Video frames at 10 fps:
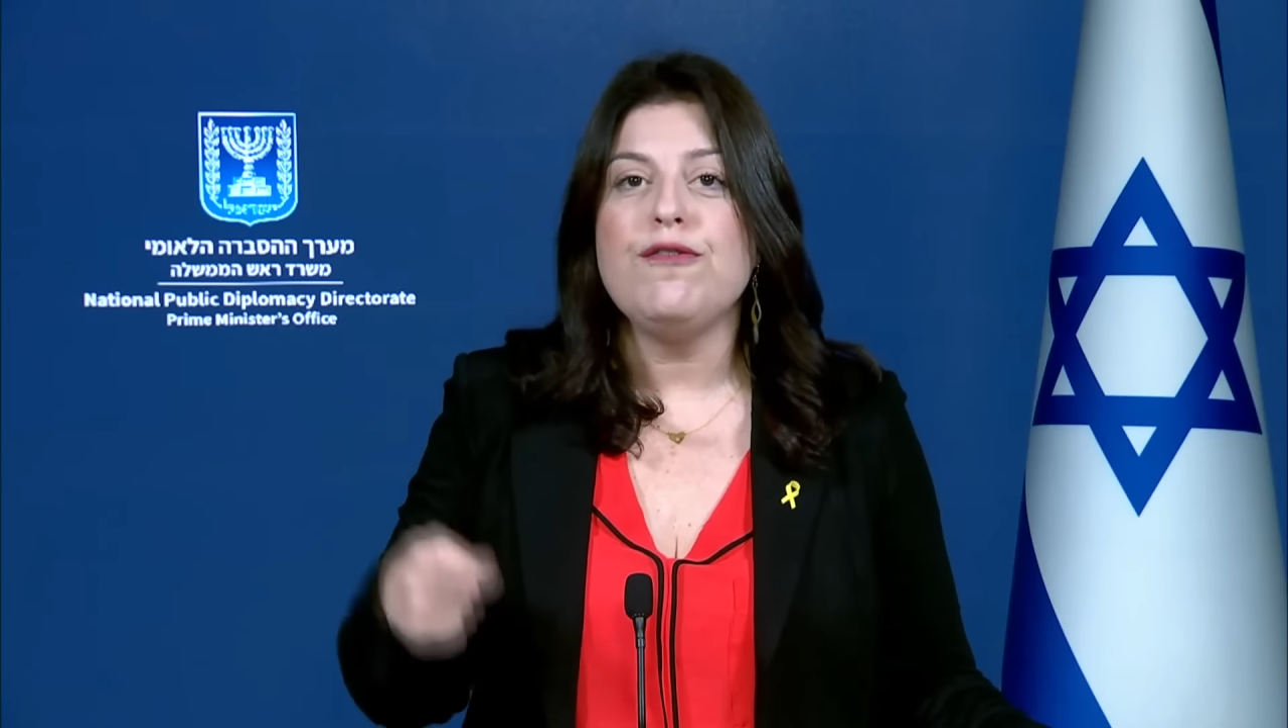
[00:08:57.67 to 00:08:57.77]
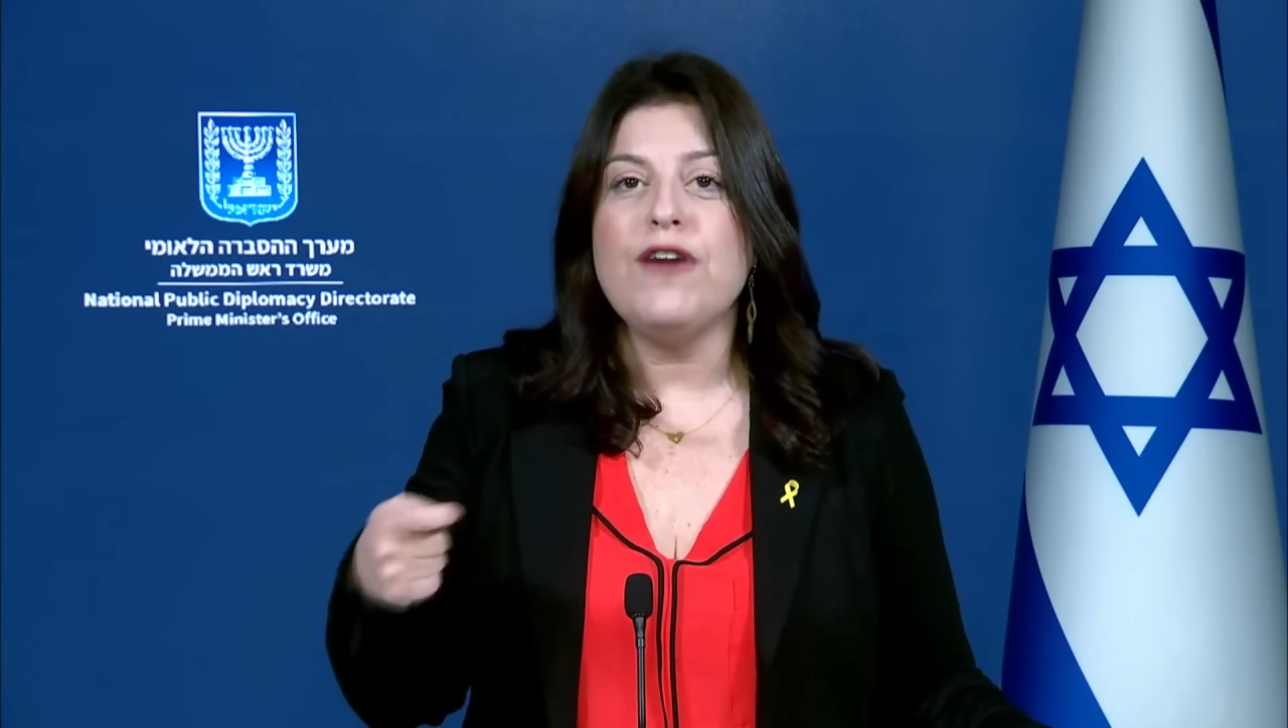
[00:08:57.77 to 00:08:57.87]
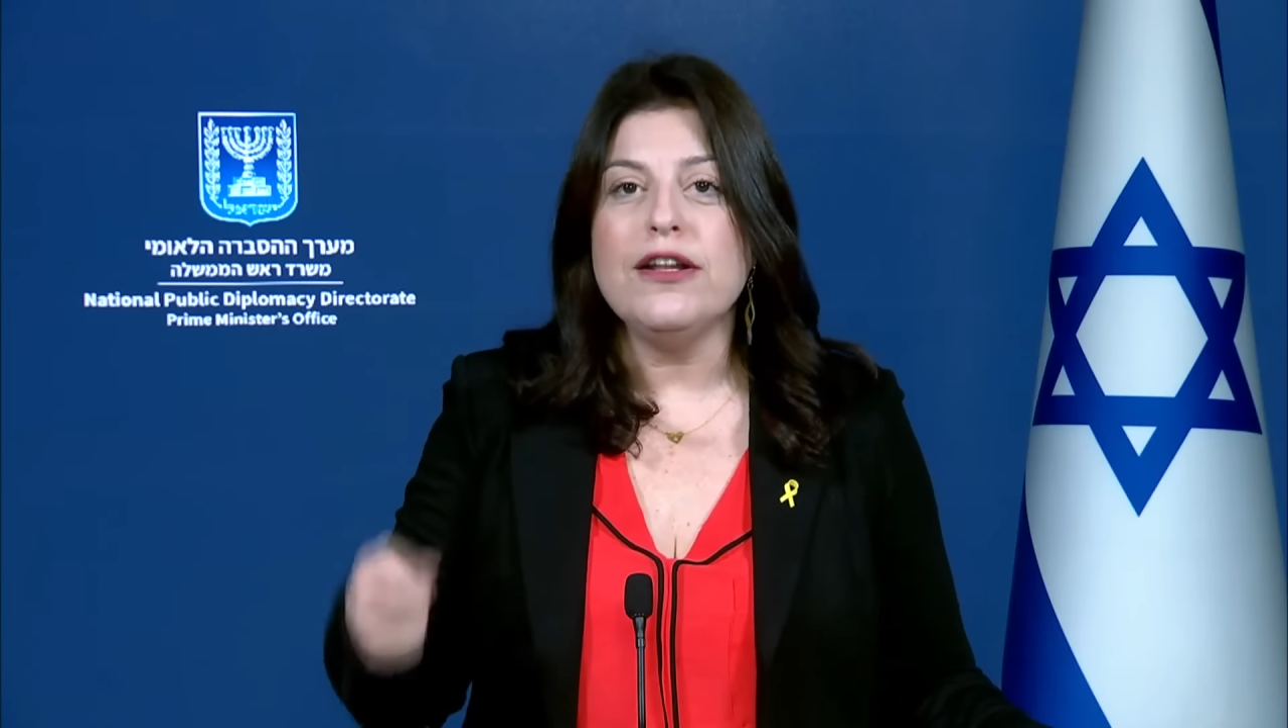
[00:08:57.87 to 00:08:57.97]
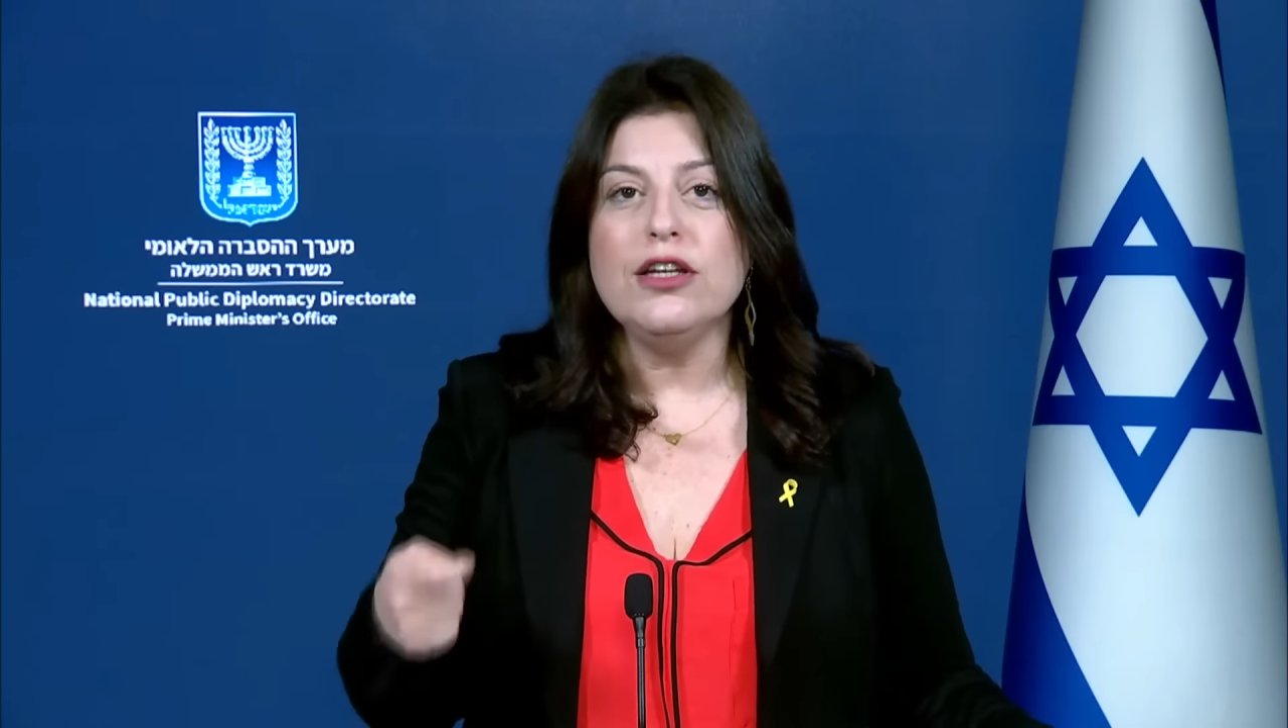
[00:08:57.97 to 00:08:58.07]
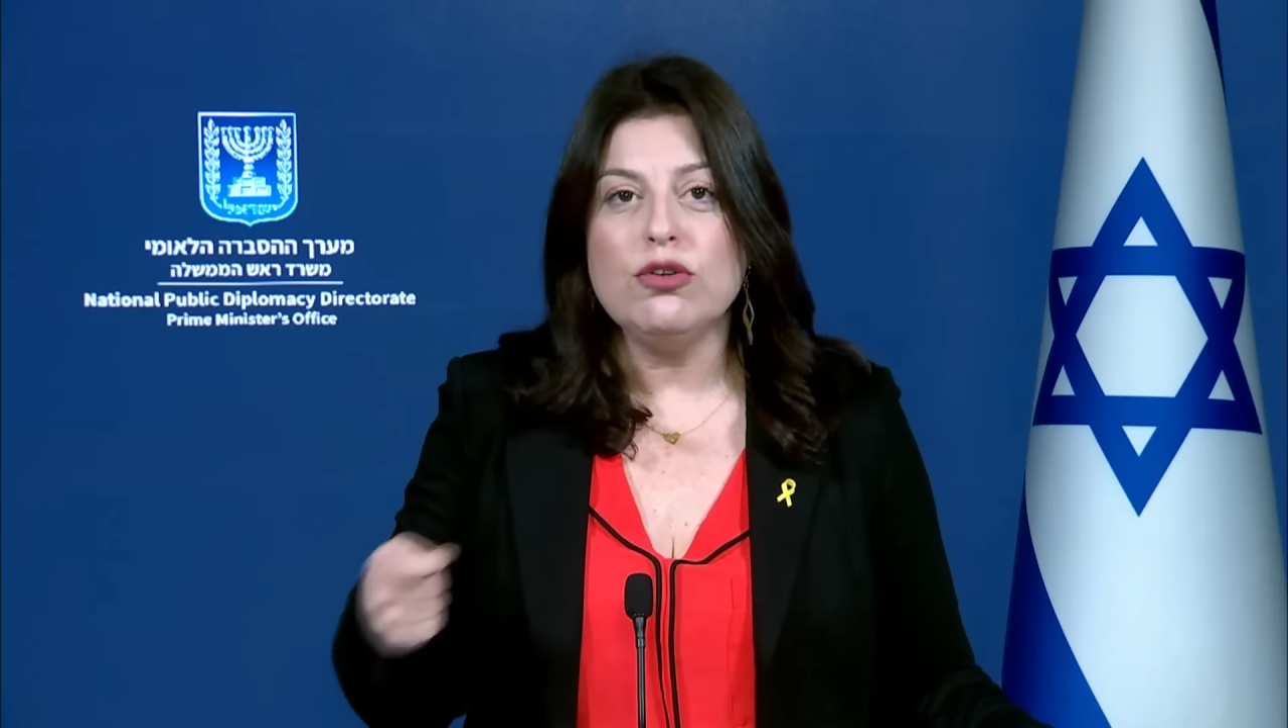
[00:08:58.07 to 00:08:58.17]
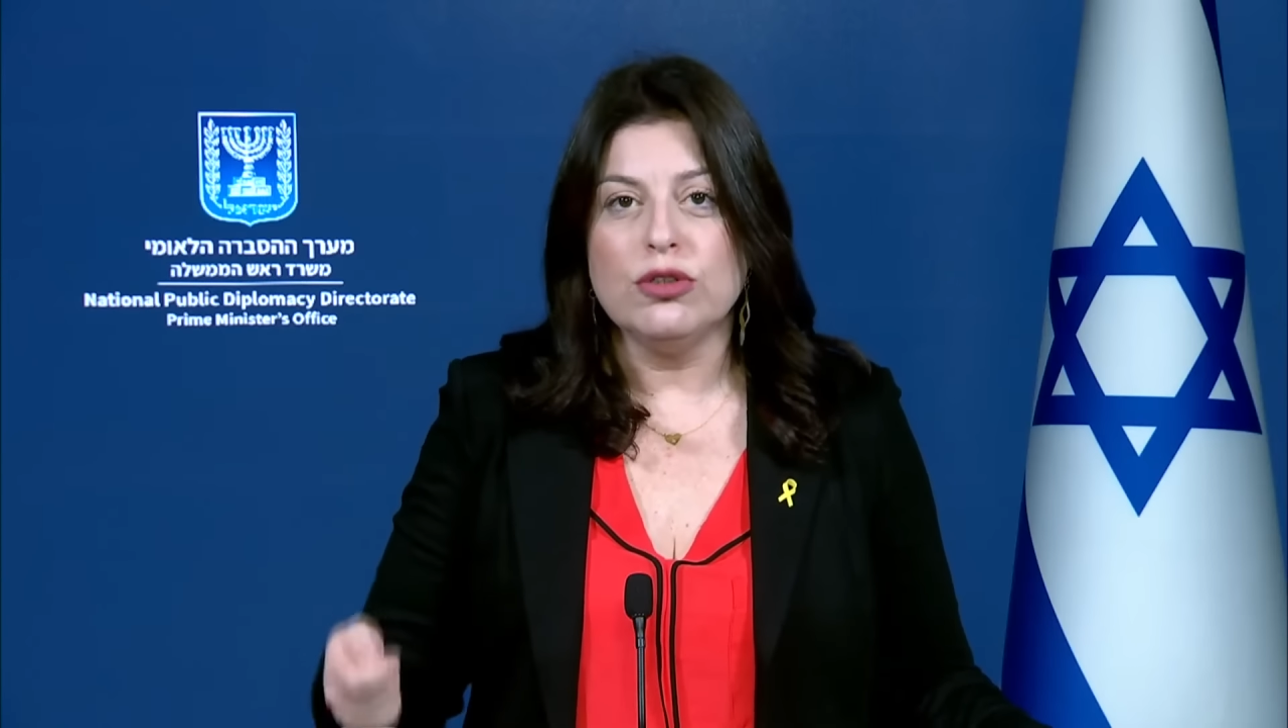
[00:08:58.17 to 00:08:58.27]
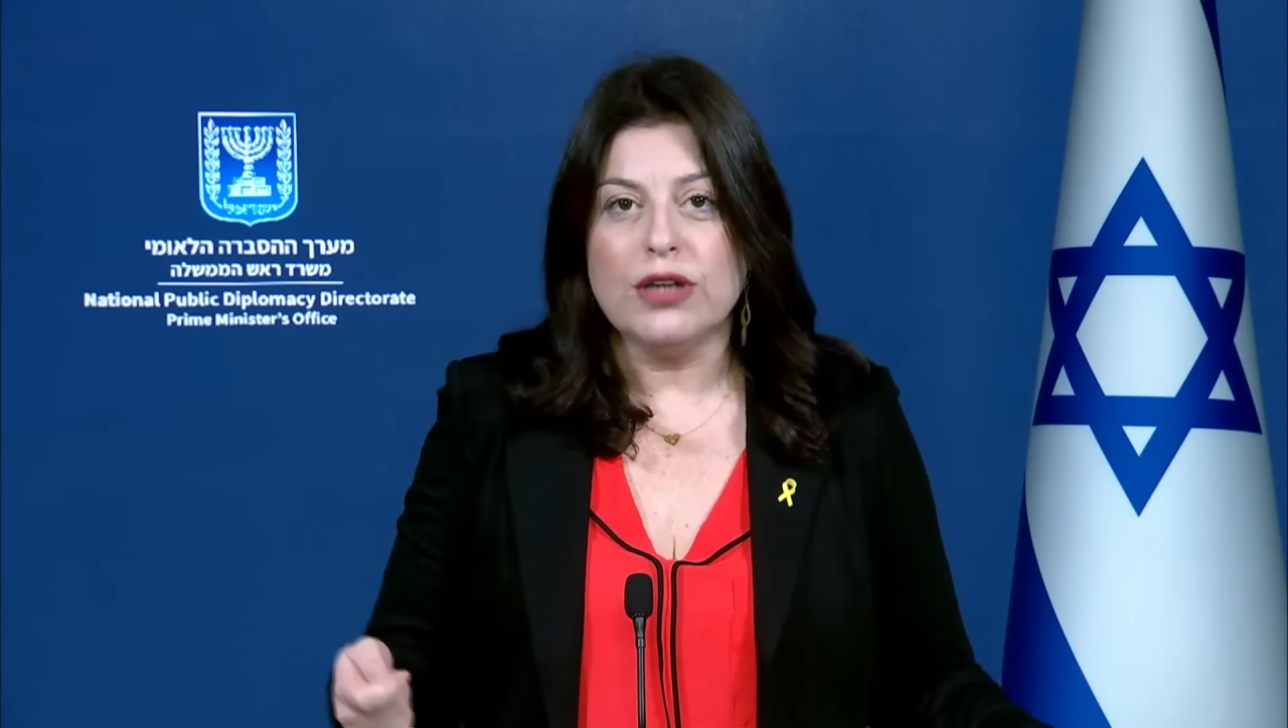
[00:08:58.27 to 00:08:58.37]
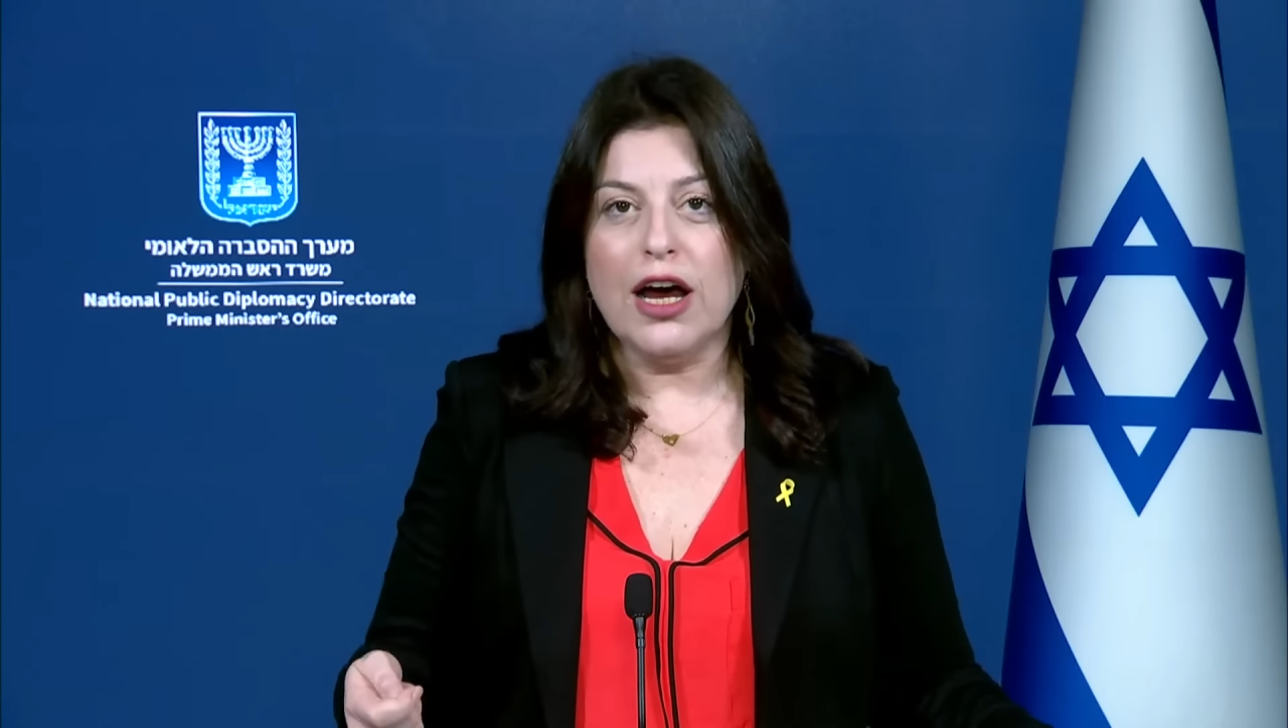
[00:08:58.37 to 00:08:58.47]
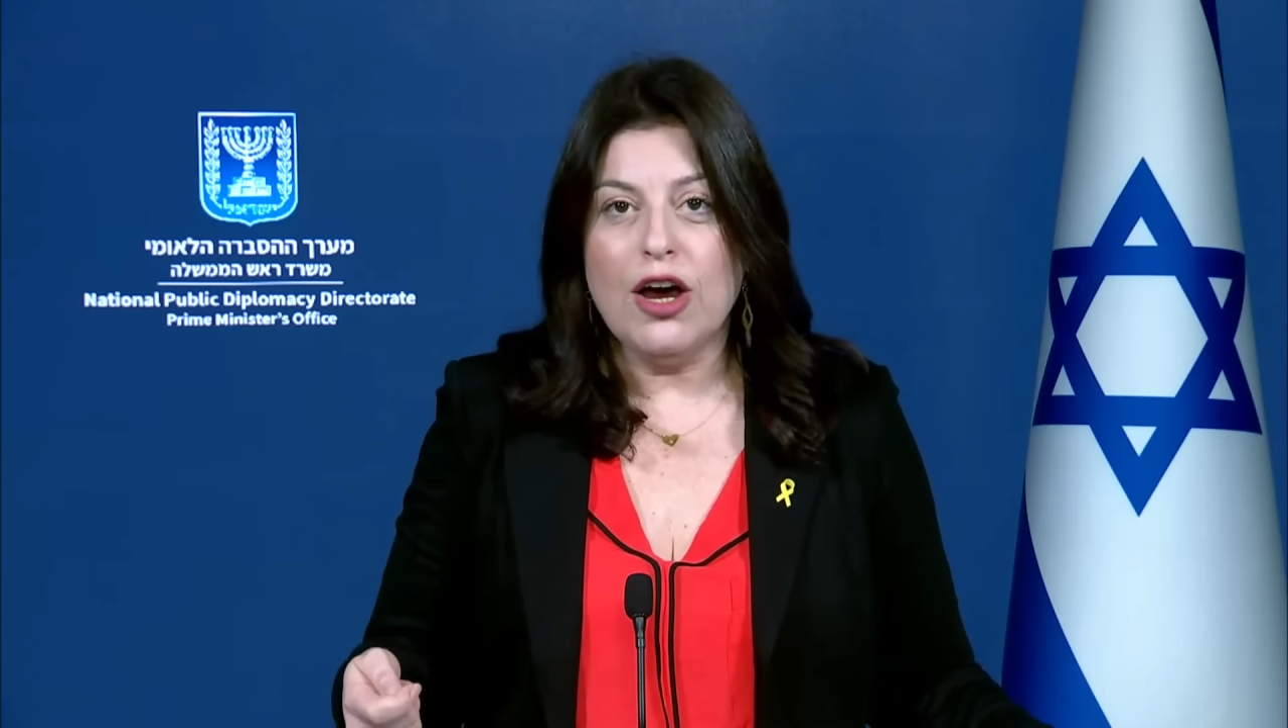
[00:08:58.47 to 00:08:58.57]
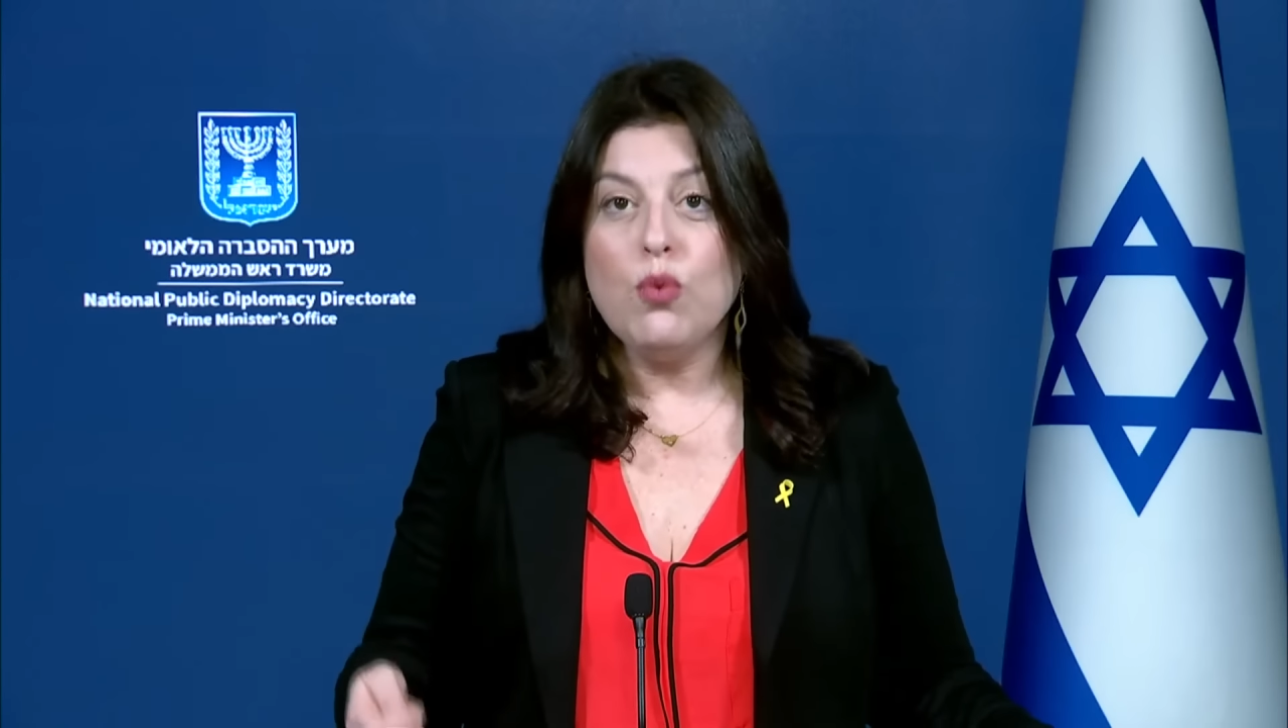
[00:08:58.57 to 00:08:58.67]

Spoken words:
funding UNRWA